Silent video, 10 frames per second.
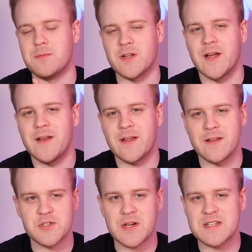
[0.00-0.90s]
blind
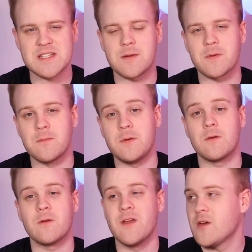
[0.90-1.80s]
and trying to set up a
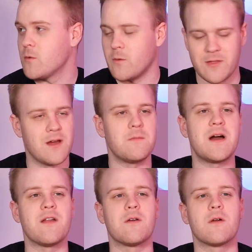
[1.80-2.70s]
computer without a
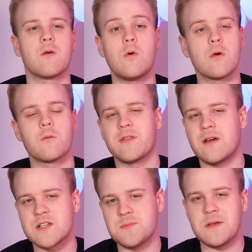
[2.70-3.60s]
monitor or
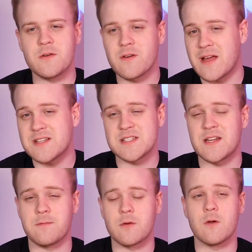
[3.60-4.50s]
without a speaker headset
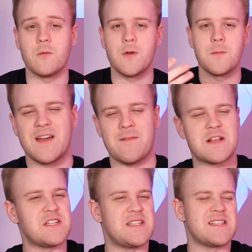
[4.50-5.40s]
of their own. I've
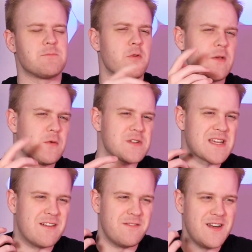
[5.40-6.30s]
actually seen some reviewers
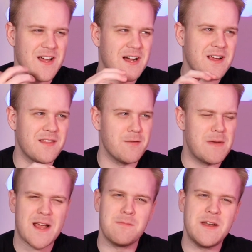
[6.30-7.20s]
kind of knock the
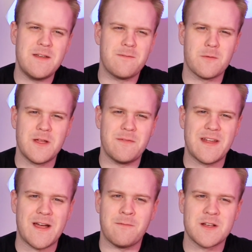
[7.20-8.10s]
Mac Mini for even
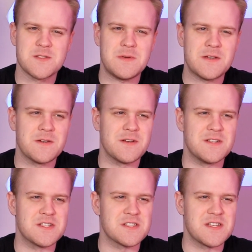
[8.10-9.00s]
having a speaker
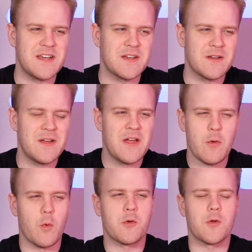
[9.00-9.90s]
and just like
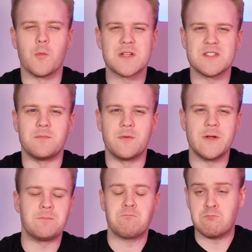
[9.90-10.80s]
wondering what's the
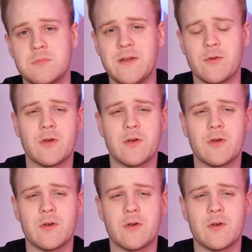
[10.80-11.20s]
point. Believe it